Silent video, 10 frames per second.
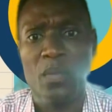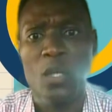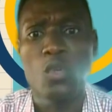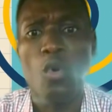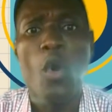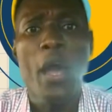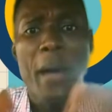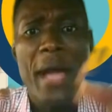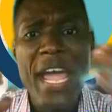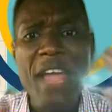So,
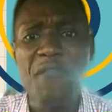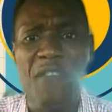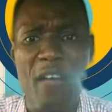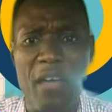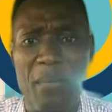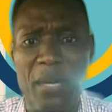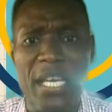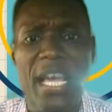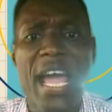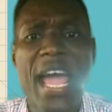
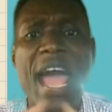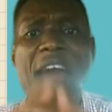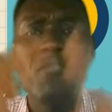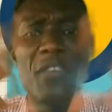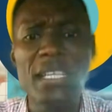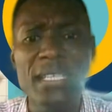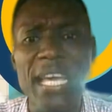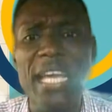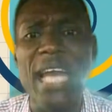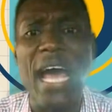invariably,
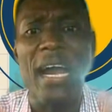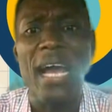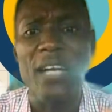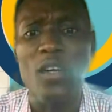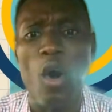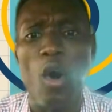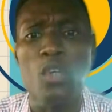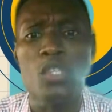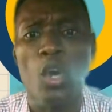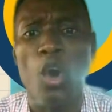everything around
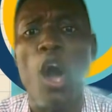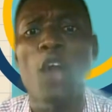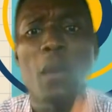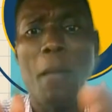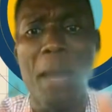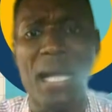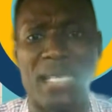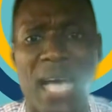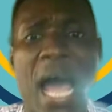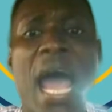us called
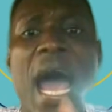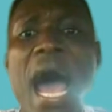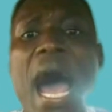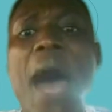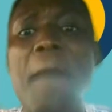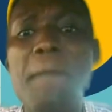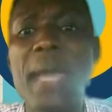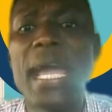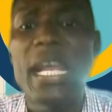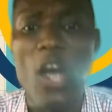matter are
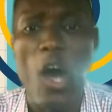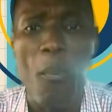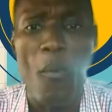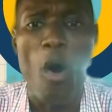made up